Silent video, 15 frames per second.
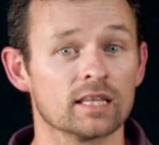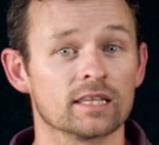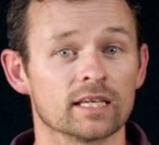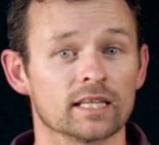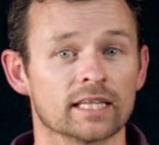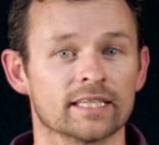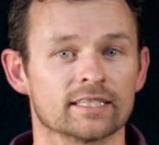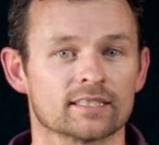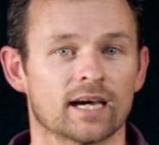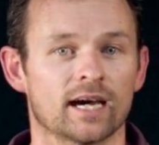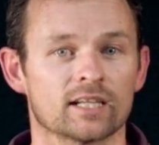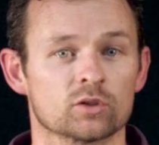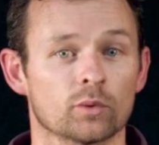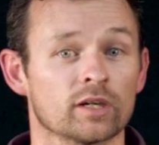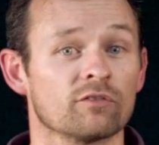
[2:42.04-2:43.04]
The Elite
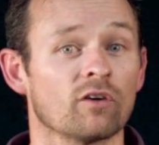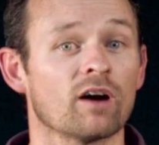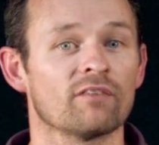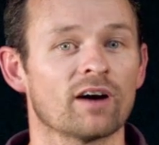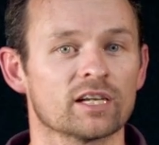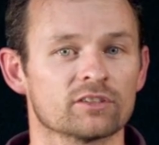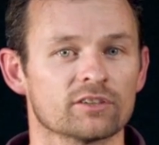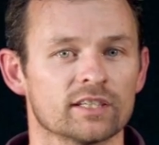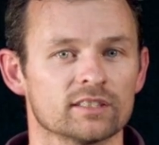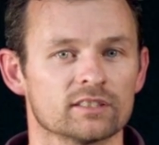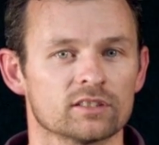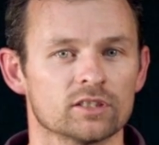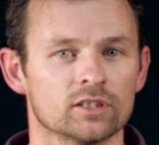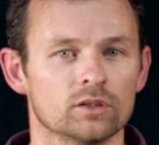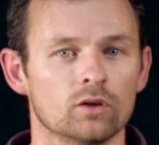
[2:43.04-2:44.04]
2500
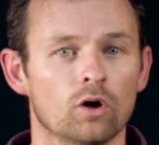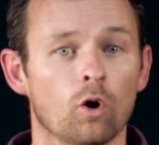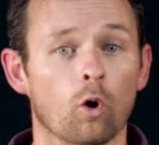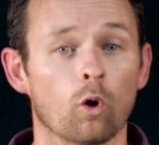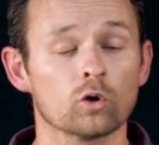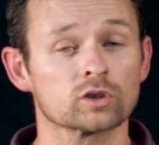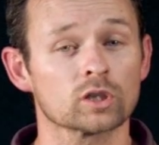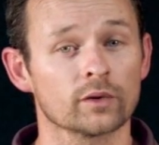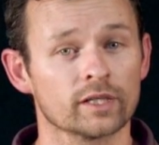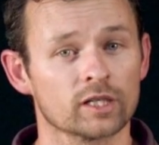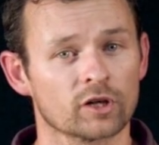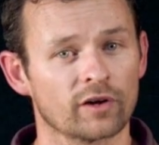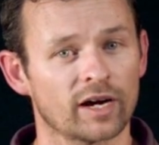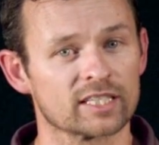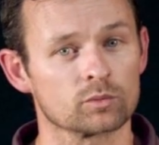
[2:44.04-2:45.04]
ECU also
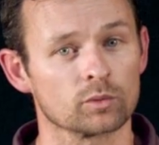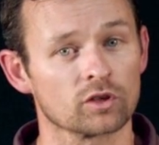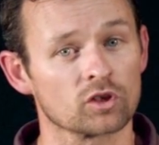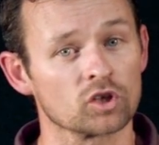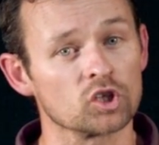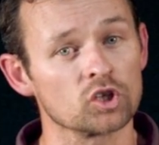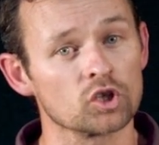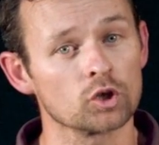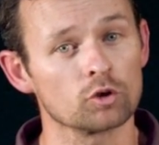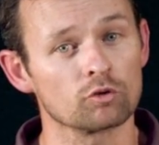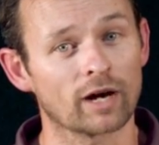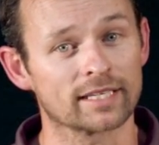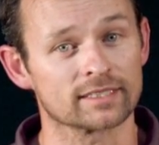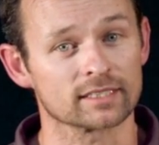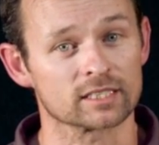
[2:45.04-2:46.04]
integrates with the new
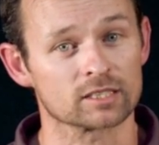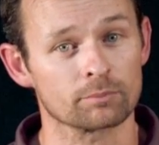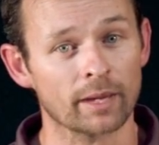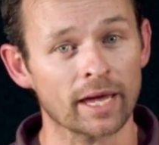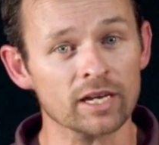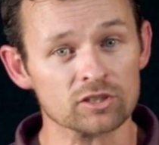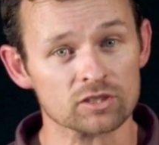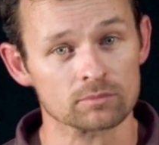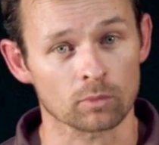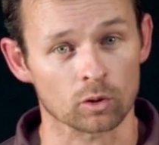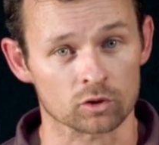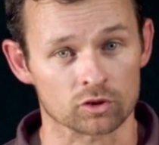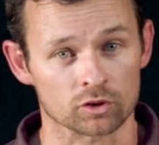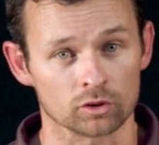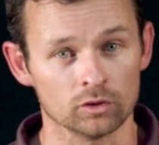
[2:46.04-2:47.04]
race expansion
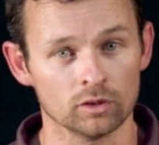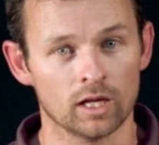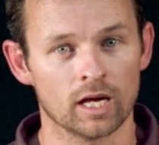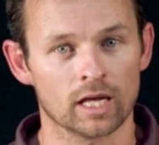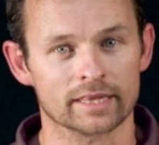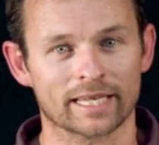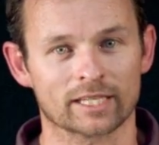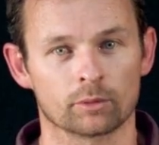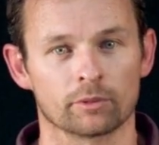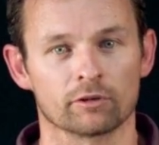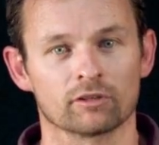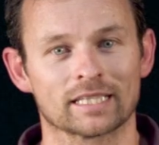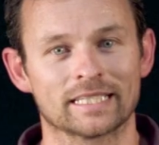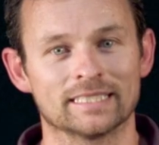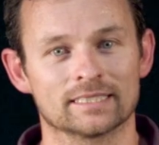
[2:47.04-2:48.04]
module that'll be
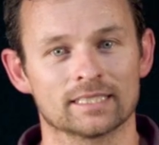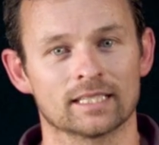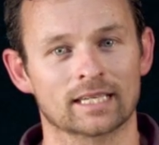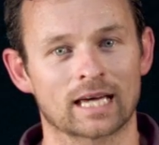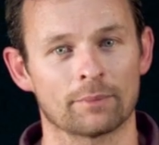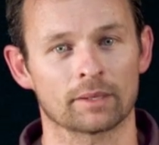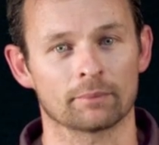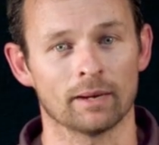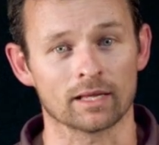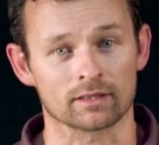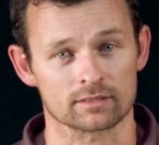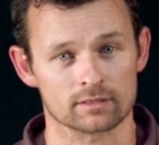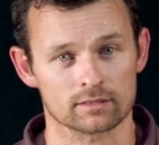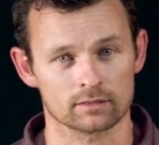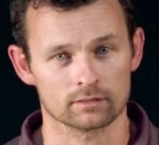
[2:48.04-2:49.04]
released in the coming
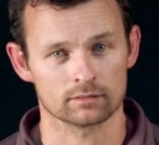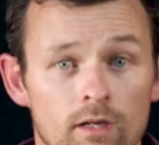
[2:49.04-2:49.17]
months.